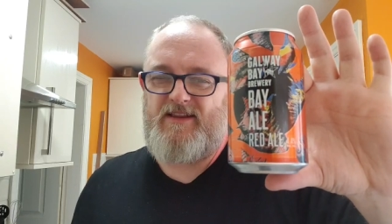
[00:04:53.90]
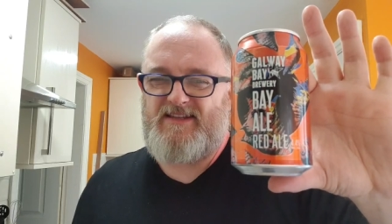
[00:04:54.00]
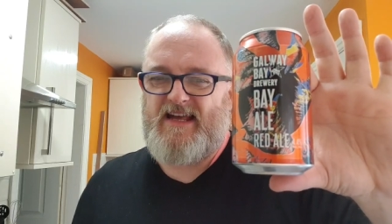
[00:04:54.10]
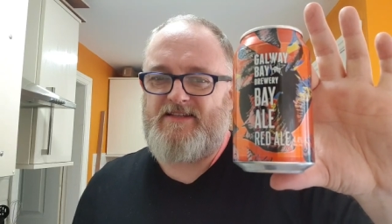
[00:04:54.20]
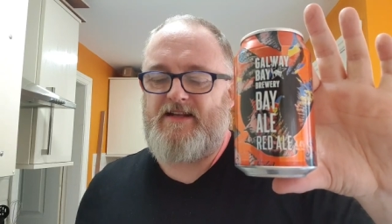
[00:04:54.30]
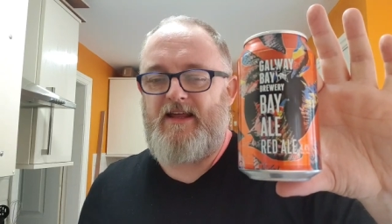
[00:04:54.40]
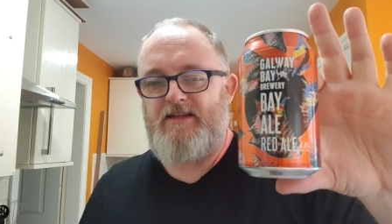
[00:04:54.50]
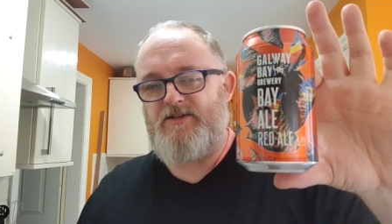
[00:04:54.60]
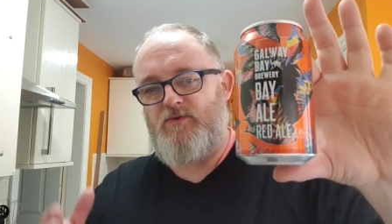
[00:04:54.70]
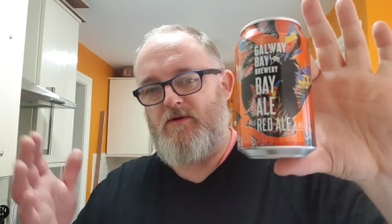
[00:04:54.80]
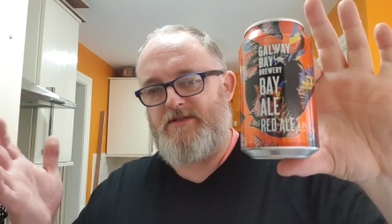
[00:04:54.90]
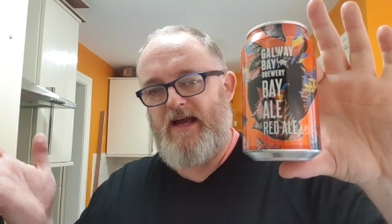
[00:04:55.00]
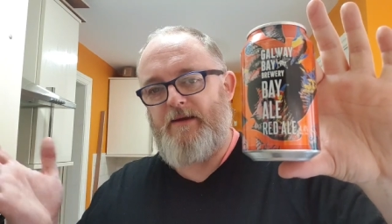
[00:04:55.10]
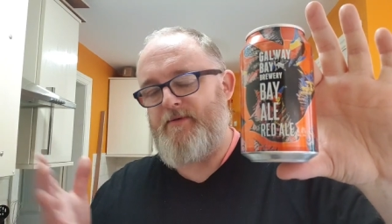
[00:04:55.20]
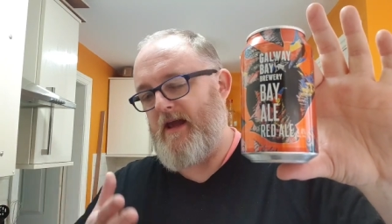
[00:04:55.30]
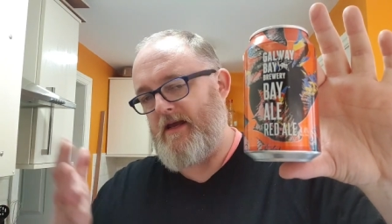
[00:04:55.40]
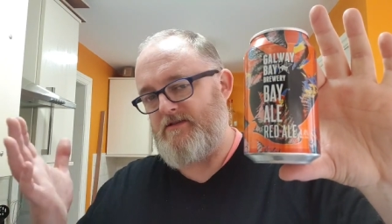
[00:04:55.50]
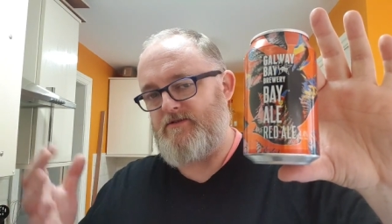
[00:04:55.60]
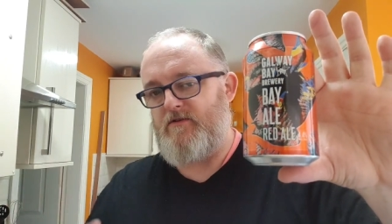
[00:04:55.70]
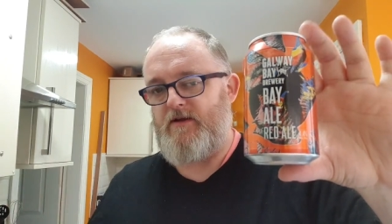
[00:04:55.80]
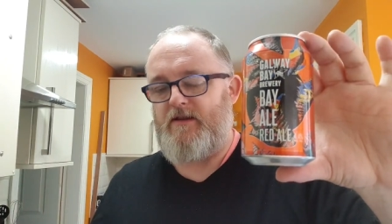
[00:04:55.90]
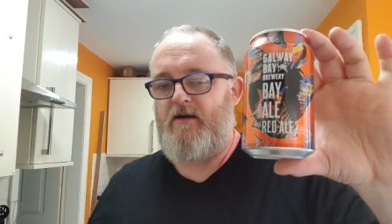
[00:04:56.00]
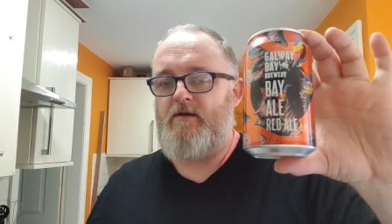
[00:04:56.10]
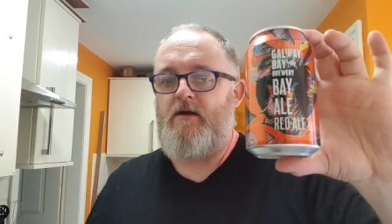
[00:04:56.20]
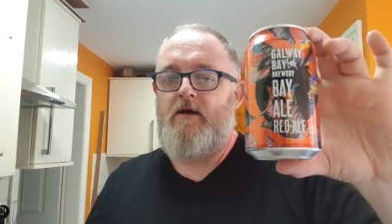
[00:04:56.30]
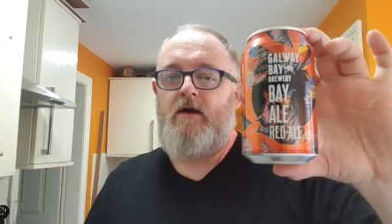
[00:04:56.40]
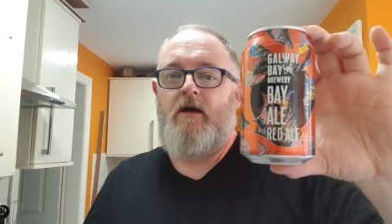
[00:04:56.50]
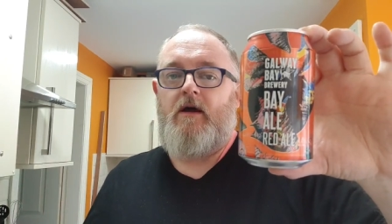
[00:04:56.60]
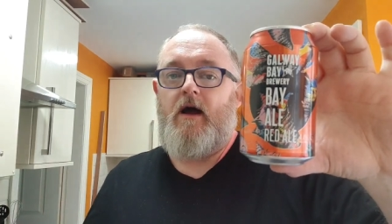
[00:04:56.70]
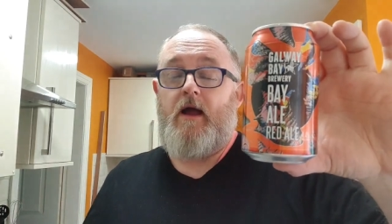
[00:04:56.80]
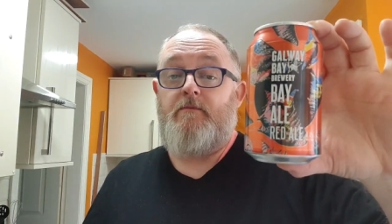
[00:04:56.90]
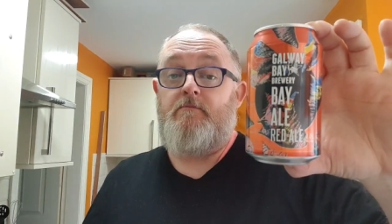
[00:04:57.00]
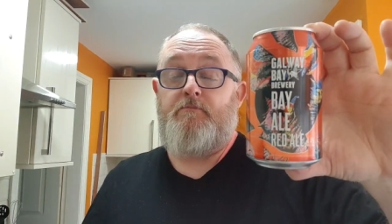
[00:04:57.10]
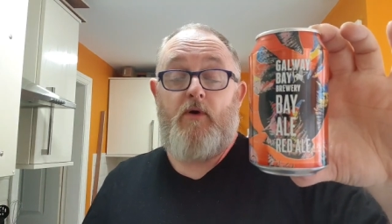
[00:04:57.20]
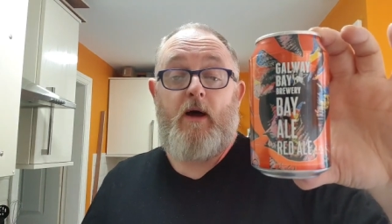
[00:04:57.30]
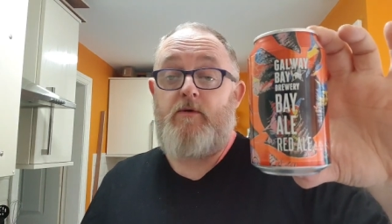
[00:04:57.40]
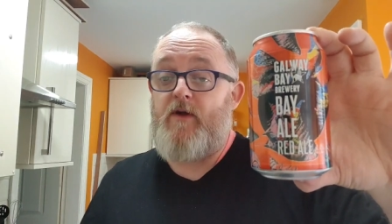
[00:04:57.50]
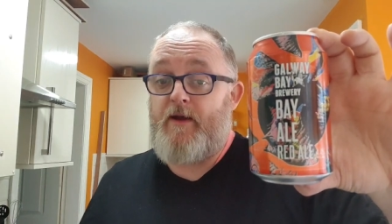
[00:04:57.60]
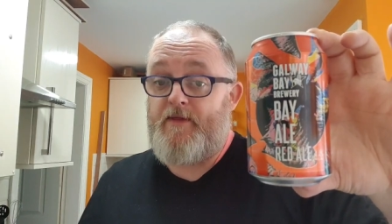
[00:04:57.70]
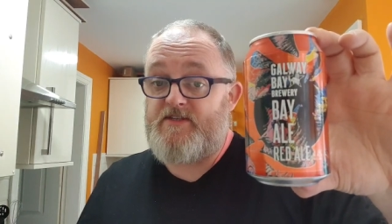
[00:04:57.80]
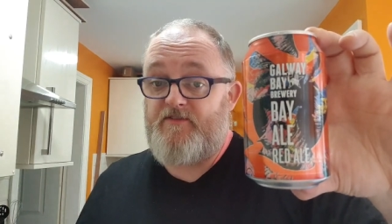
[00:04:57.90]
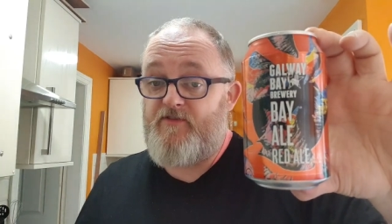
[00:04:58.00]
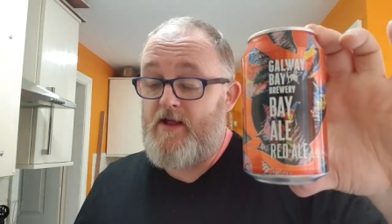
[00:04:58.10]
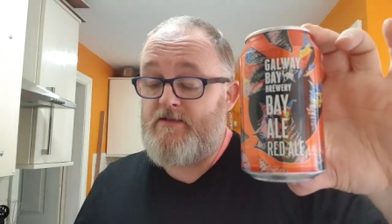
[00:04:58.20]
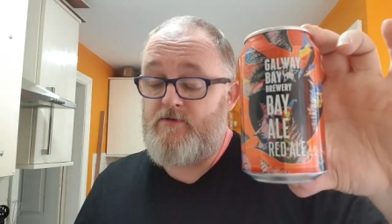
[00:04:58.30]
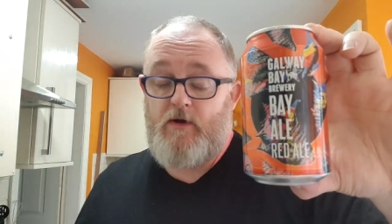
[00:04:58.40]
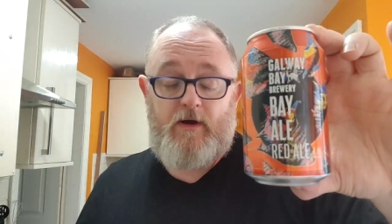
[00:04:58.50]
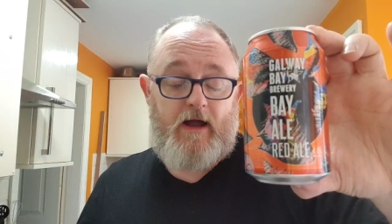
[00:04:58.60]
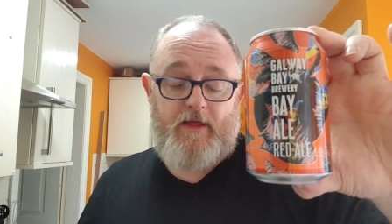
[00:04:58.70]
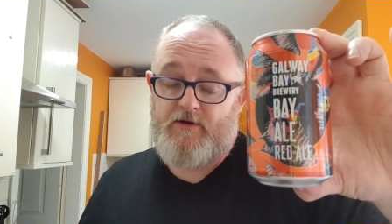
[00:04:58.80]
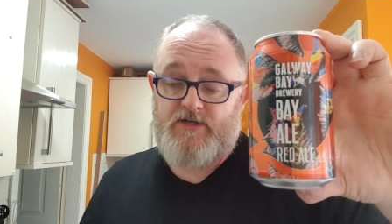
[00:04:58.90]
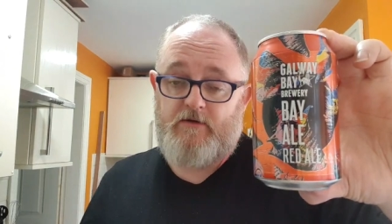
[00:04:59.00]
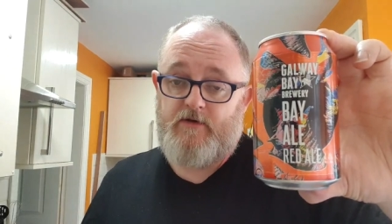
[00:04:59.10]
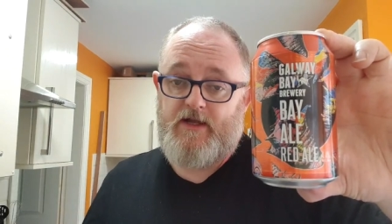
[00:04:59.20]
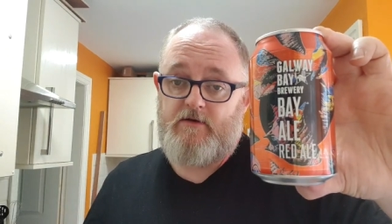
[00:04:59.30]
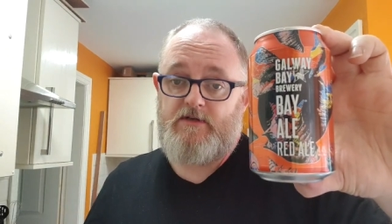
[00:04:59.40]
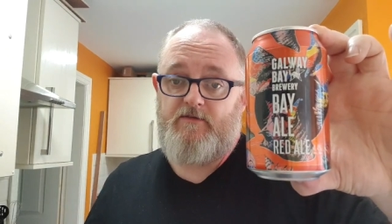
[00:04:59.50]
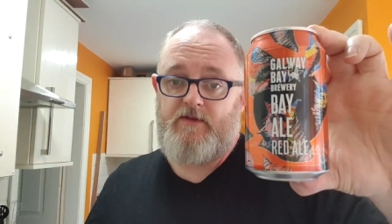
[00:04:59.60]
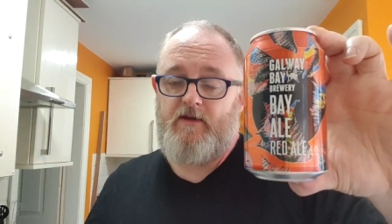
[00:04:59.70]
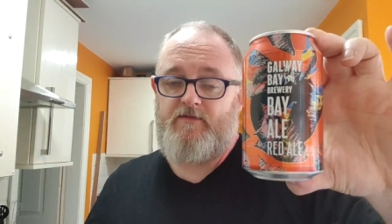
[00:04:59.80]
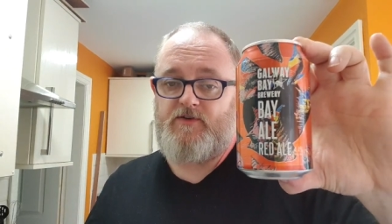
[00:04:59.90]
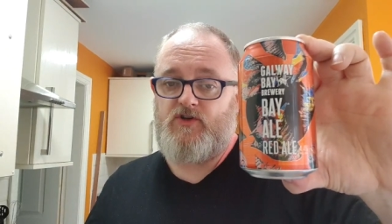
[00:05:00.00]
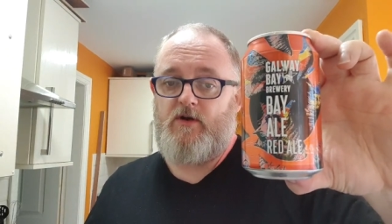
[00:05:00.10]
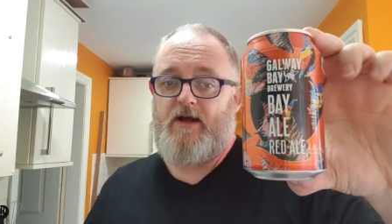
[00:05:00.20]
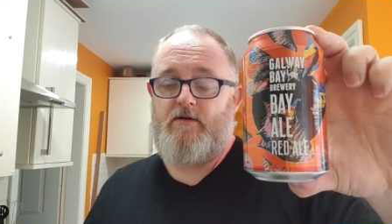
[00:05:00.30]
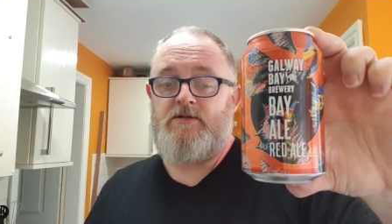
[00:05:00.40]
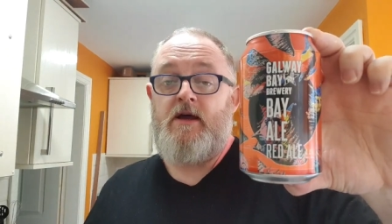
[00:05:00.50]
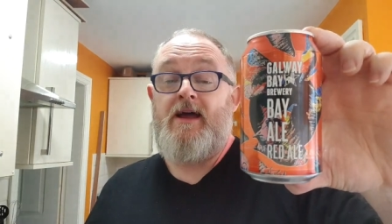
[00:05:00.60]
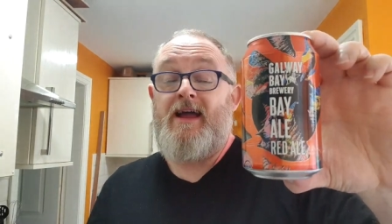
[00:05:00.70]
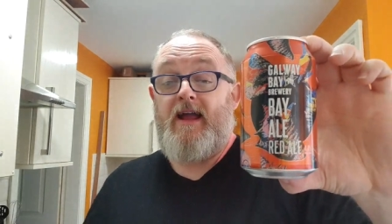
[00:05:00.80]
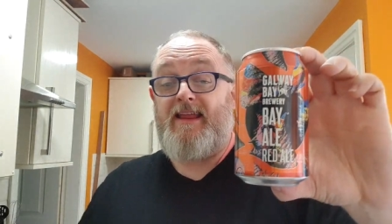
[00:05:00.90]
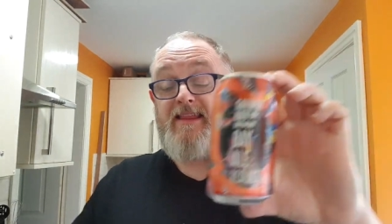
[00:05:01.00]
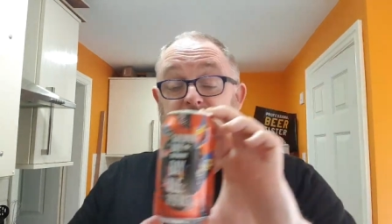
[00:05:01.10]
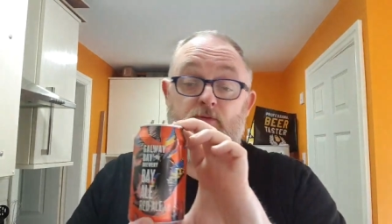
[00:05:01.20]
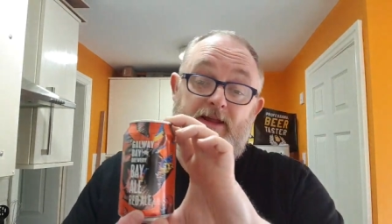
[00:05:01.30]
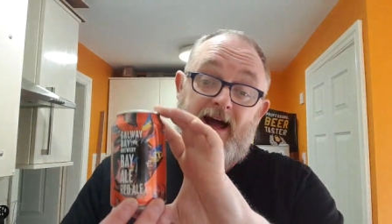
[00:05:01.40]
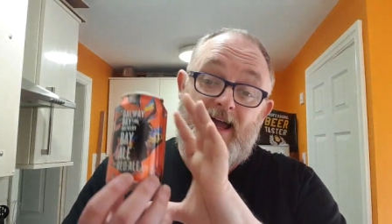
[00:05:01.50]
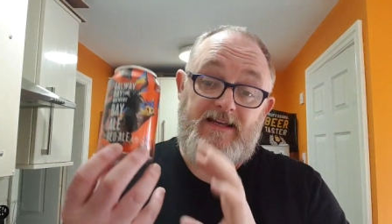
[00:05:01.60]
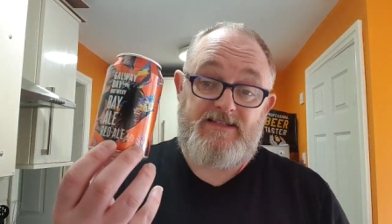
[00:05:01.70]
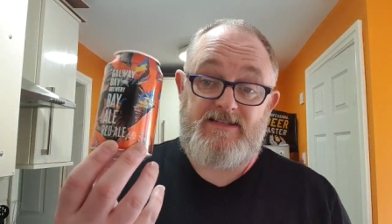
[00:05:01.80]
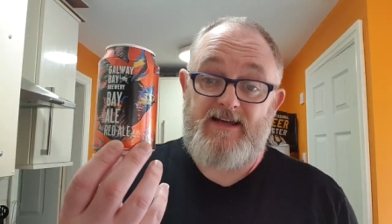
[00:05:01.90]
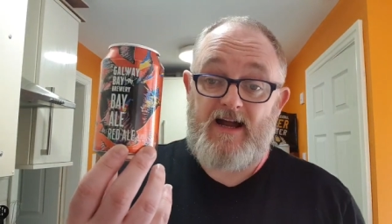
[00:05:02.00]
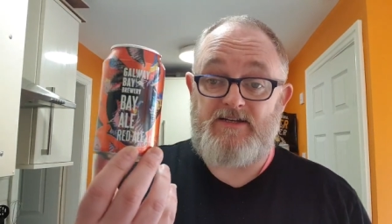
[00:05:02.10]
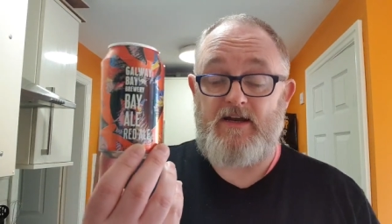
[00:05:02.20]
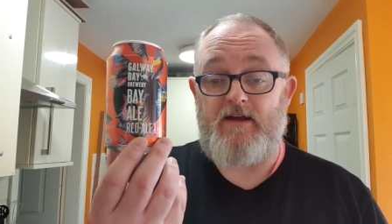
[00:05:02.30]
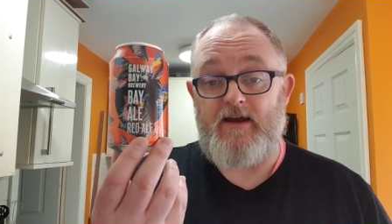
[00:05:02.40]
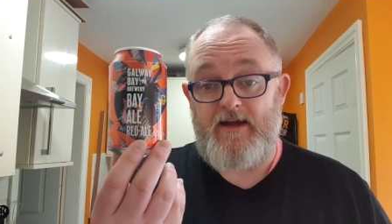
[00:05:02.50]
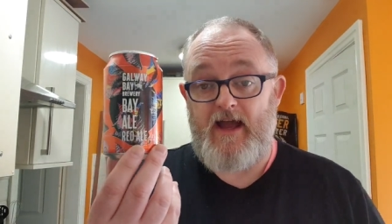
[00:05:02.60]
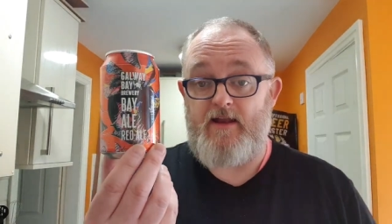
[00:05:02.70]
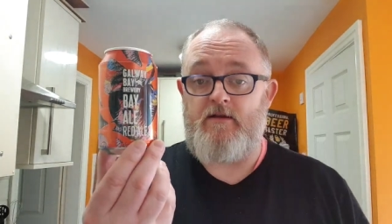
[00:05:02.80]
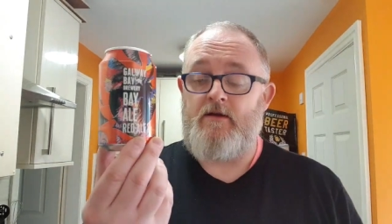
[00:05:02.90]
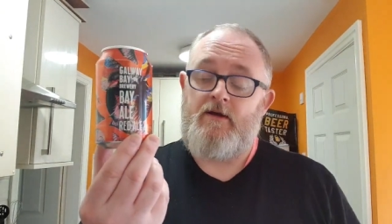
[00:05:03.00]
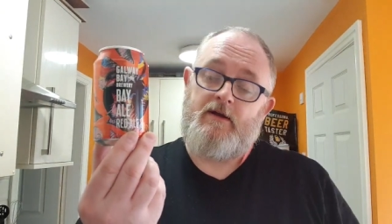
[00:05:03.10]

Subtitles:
I tend to lean towards the IPAs and stuff like that. But I would recommend this to friends, and actually without a doubt, if I saw it out. This would be nice, actually, again.